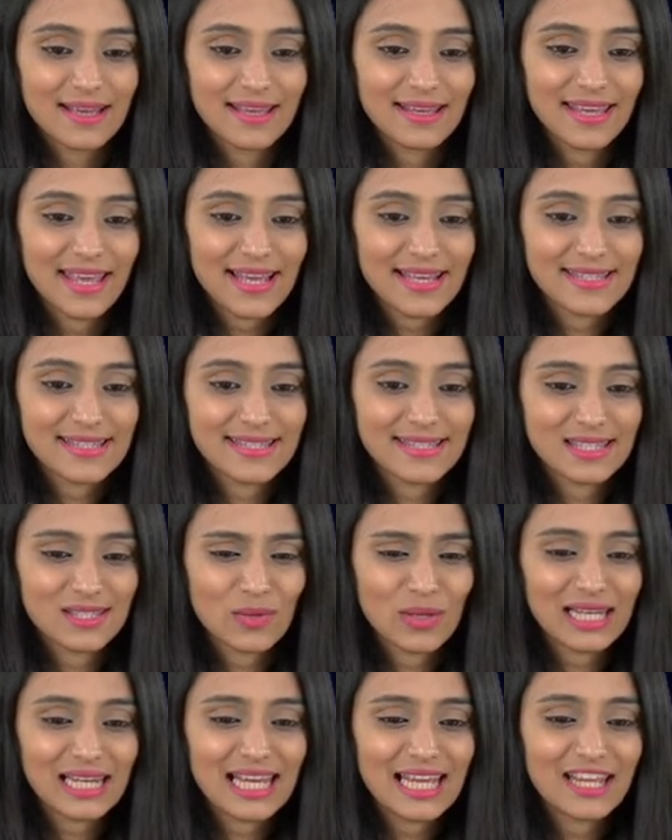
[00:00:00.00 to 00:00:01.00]
Yes,
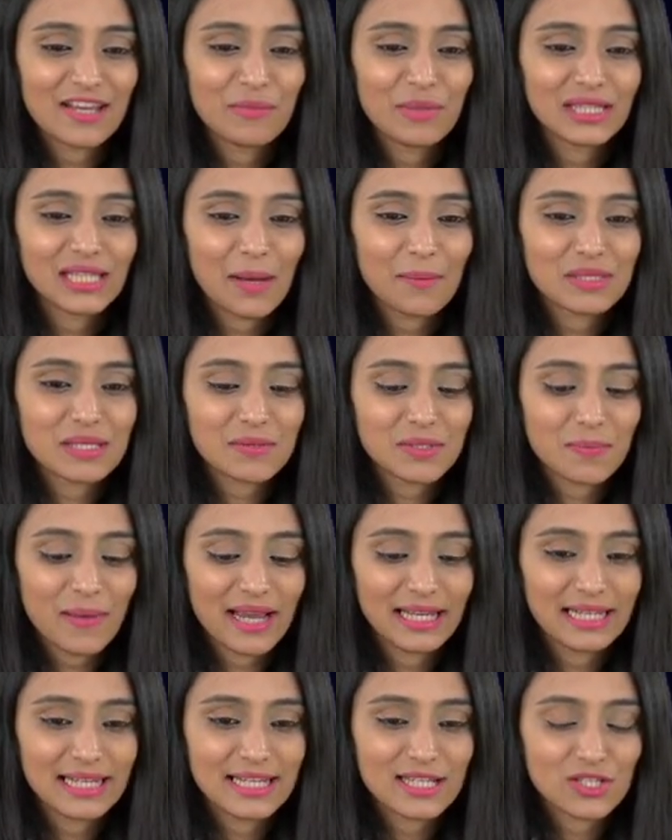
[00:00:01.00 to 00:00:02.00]
quickly give me thumbs up,
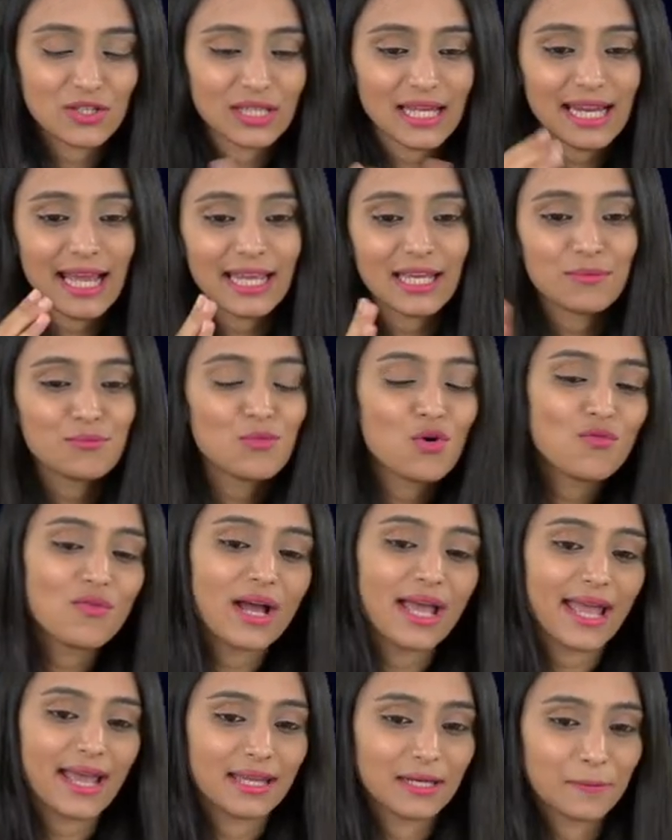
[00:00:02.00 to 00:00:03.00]
smileys, so that I can move
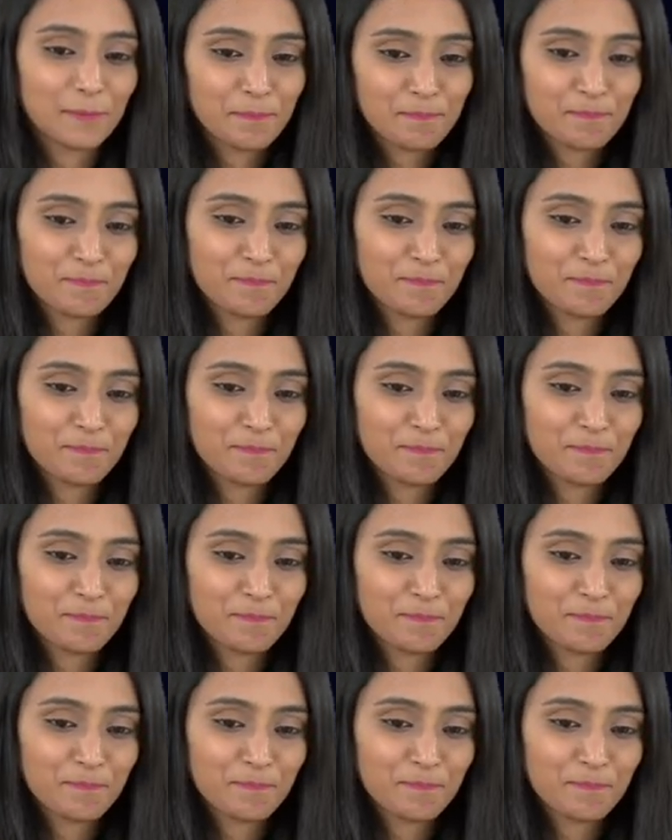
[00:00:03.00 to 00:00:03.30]
ahead.